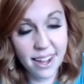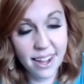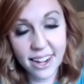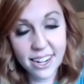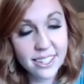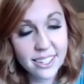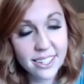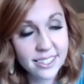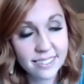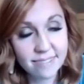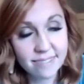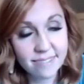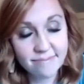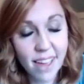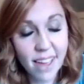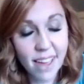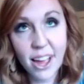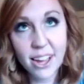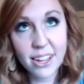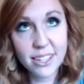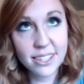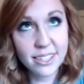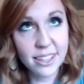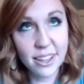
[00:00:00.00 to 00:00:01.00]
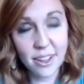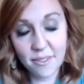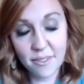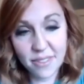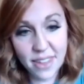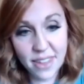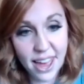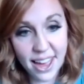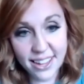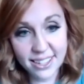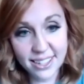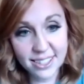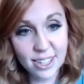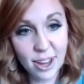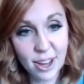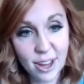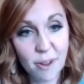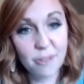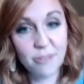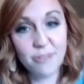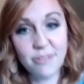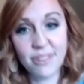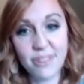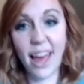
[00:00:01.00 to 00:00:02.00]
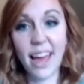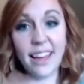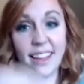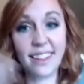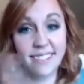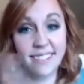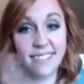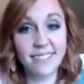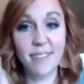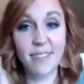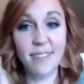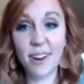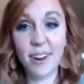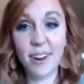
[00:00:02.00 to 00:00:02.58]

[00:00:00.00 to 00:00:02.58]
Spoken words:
And I just love that. So like,